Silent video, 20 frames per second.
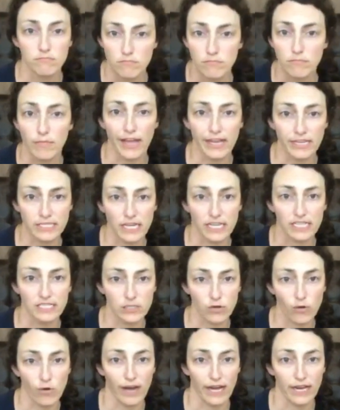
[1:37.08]
makes sense,
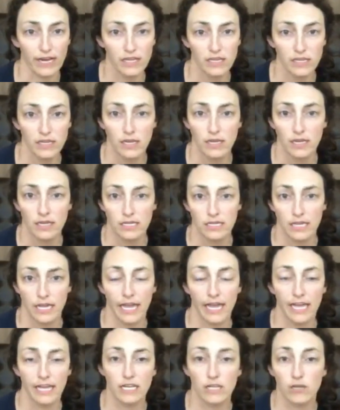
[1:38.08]
quad,
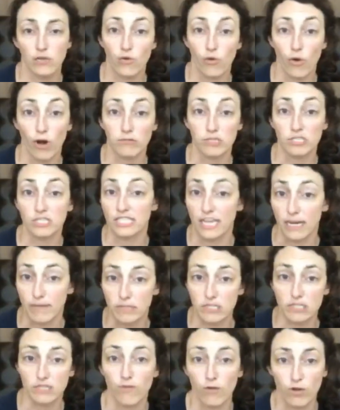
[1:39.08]
and
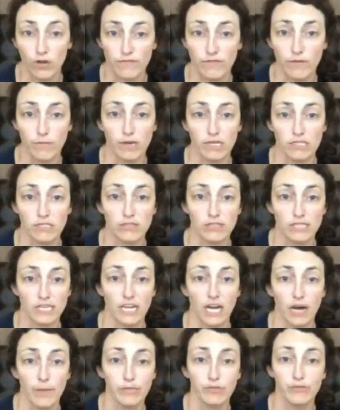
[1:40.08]
quadriceps is 4 different muscles that
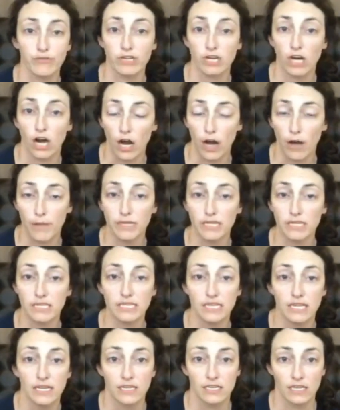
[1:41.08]
come into a common
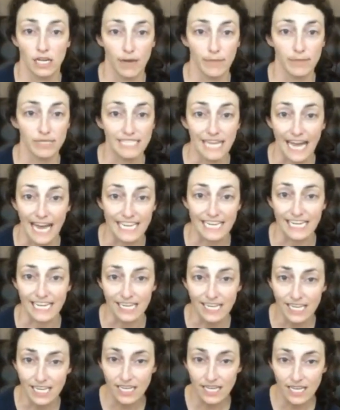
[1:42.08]

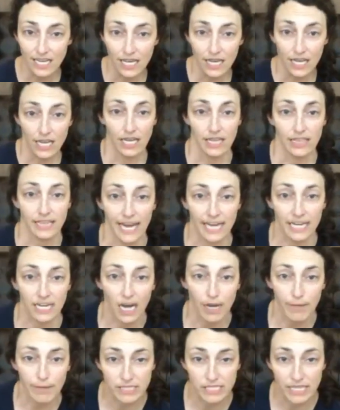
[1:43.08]
tendon. That
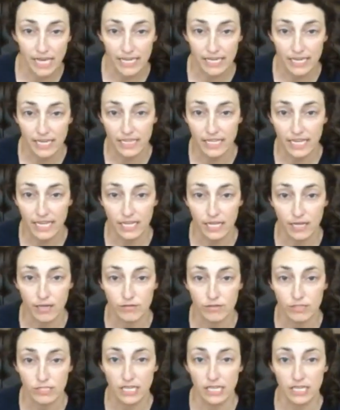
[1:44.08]
common tendon then
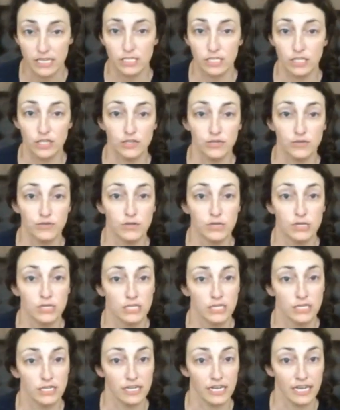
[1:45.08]
goes into
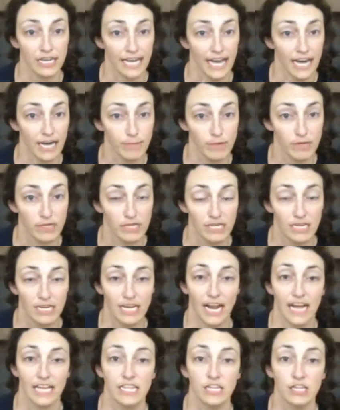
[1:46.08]
your kneecap,
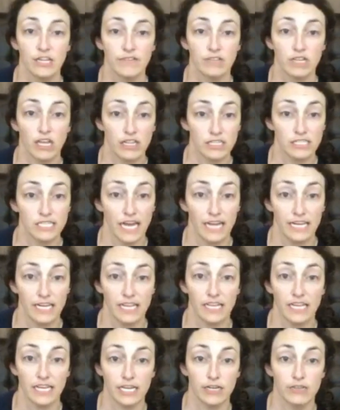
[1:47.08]
and then you have another
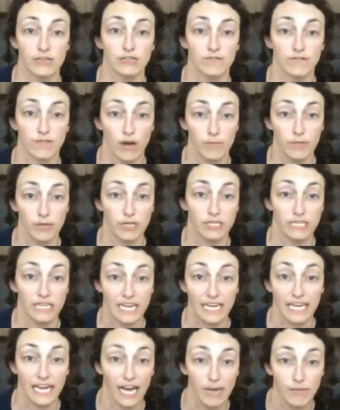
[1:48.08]
tendon that goes from your
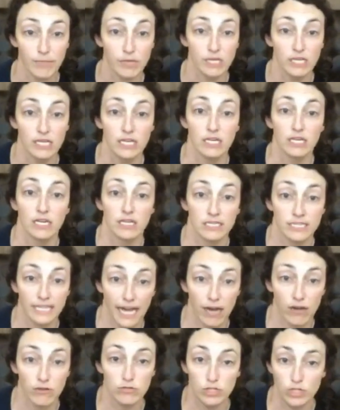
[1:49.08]
kneecap
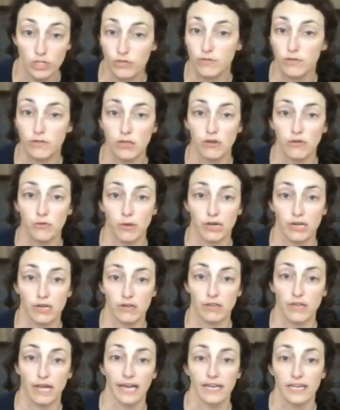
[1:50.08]
down to the lower part of
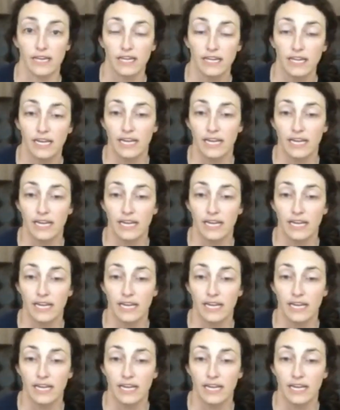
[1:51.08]
your leg.